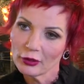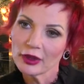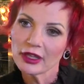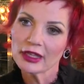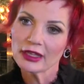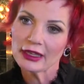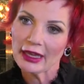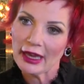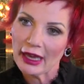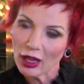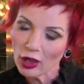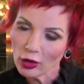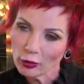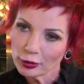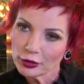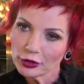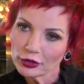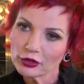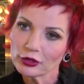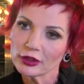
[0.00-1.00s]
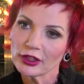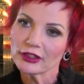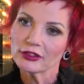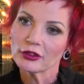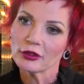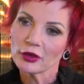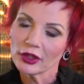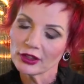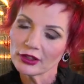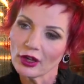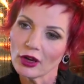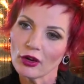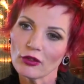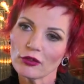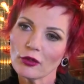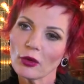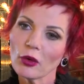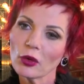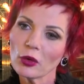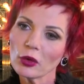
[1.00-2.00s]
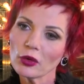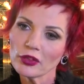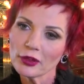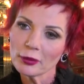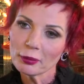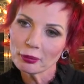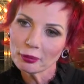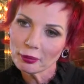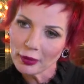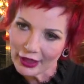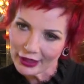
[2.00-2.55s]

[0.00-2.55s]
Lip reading: We can help you to get rid of all the